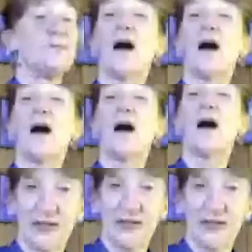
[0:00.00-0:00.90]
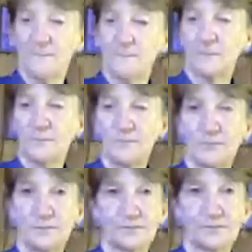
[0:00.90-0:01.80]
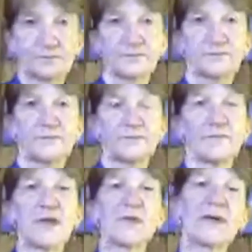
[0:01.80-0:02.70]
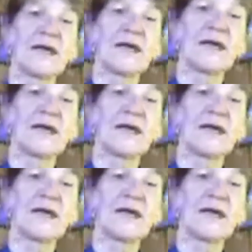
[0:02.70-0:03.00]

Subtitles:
almost anything. Okay,